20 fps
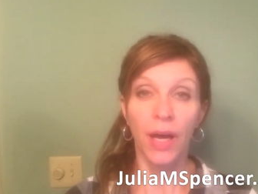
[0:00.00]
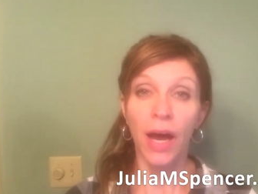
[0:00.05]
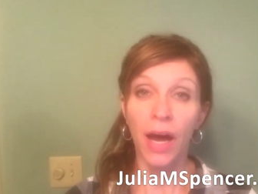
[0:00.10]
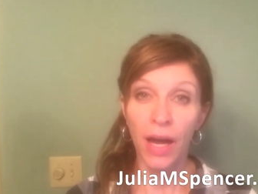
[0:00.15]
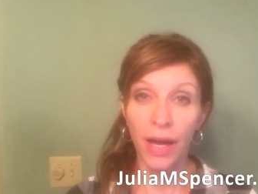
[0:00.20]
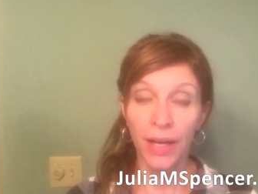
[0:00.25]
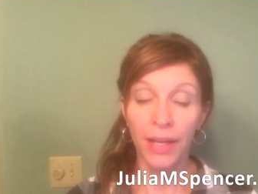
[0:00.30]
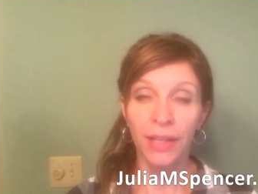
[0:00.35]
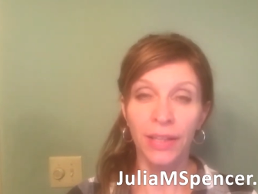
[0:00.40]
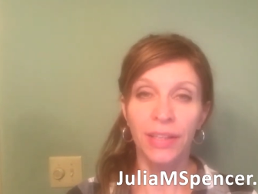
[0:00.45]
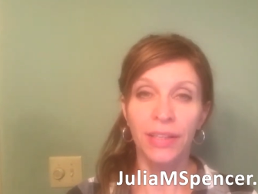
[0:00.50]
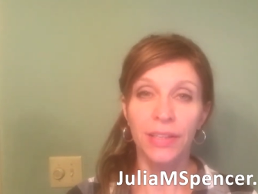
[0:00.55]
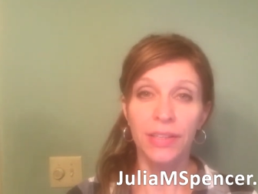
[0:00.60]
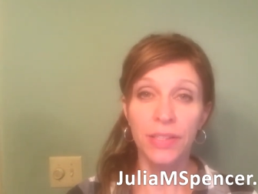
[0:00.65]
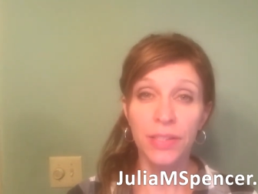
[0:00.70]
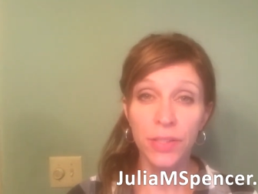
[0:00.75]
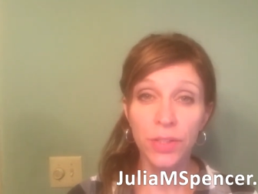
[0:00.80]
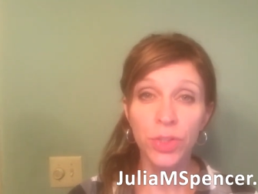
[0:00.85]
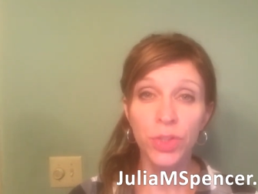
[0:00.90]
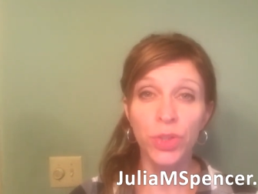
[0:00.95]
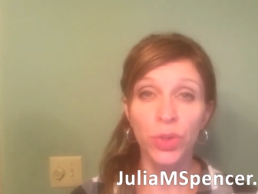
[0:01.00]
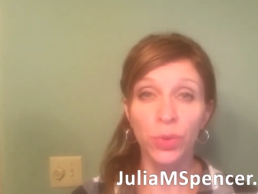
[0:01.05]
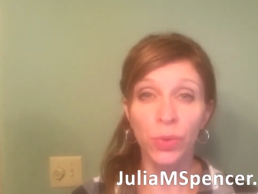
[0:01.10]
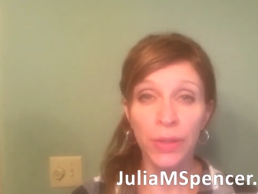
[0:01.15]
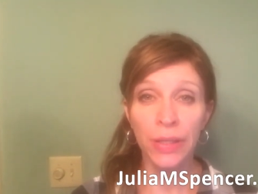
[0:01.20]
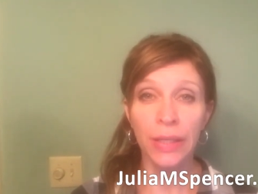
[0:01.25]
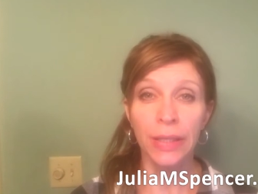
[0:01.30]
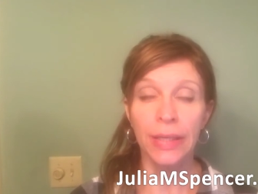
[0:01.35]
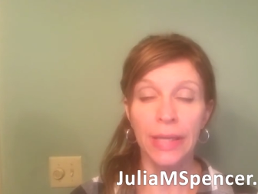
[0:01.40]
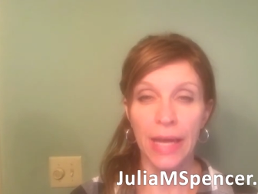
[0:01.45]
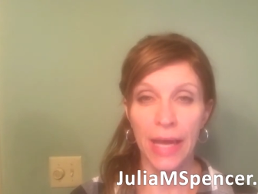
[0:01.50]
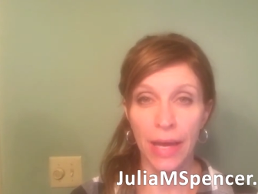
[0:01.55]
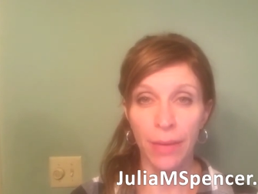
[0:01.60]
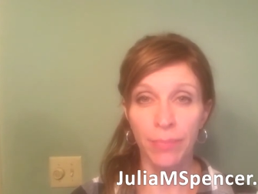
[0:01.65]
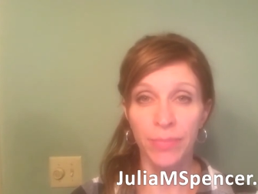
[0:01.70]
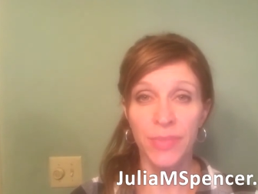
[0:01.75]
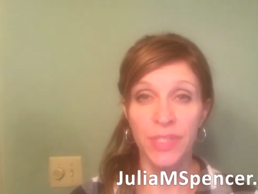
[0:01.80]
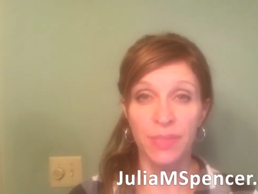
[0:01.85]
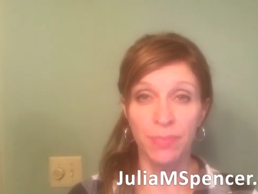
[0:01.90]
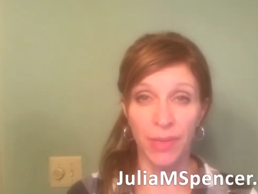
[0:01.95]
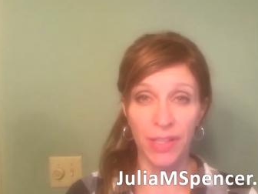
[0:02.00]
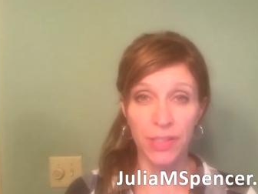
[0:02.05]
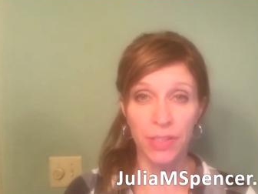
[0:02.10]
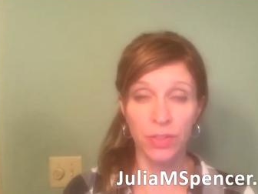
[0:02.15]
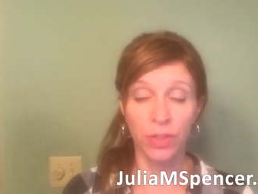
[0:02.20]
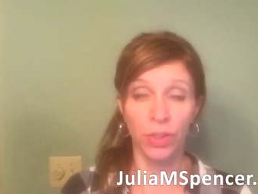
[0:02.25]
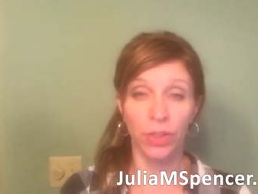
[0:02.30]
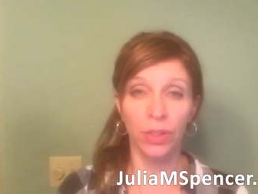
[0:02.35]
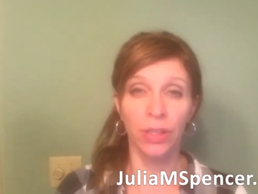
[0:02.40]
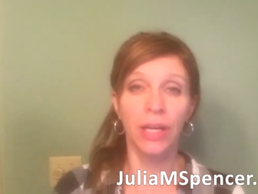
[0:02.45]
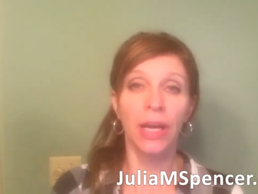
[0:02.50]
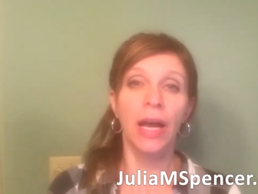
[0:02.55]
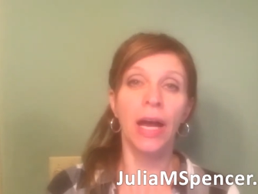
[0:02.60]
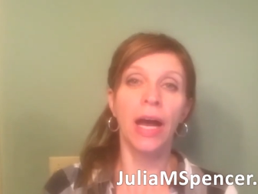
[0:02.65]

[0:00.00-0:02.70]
Hi, this is Julia M. Spencer.